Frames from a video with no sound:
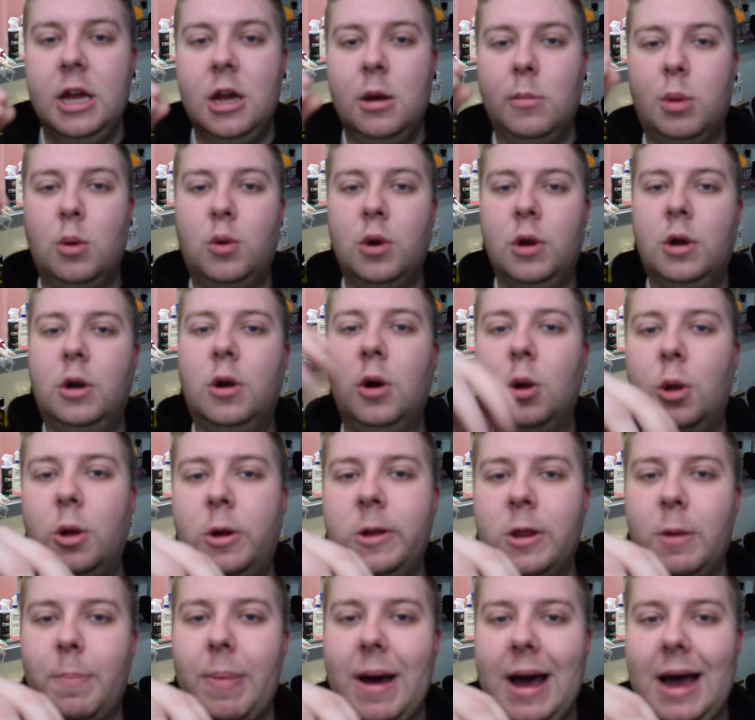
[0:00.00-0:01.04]
but we're going to go look
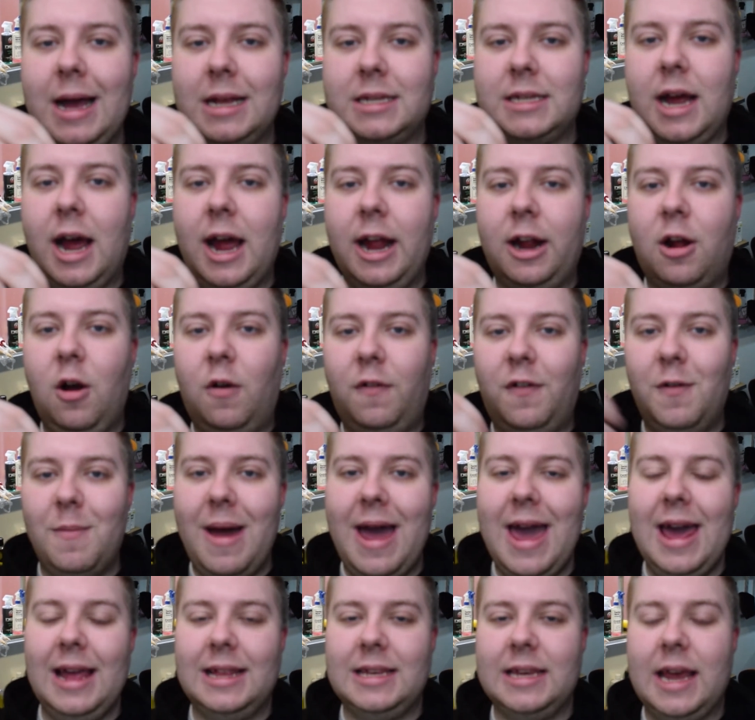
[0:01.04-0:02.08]
at the parts that I got from
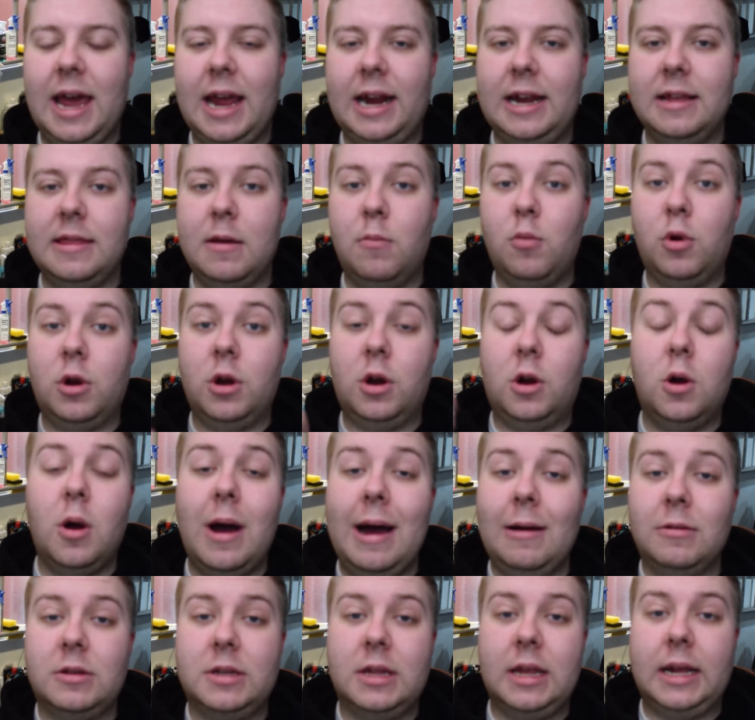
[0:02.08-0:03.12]
Airtech, and then we're going to go
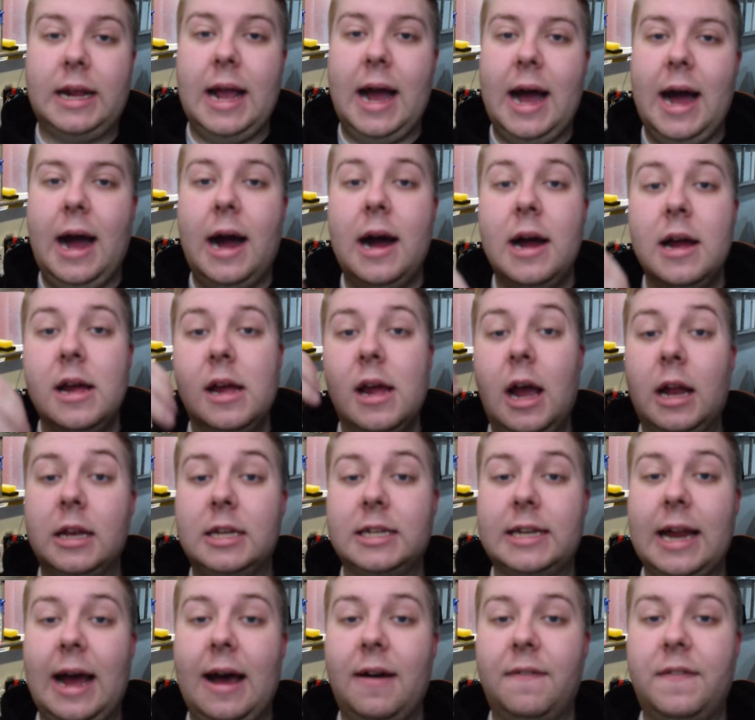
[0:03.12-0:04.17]
out to the car and
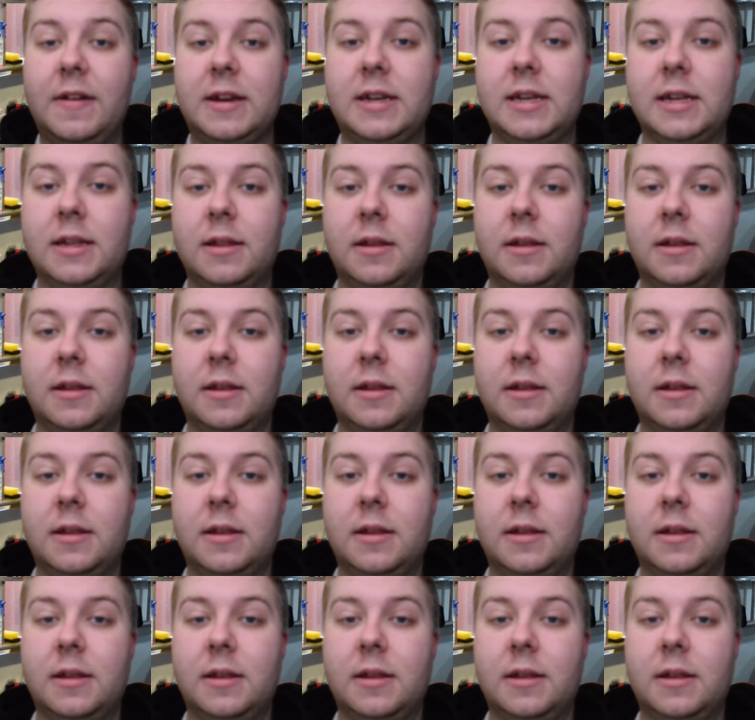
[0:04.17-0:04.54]
start fitting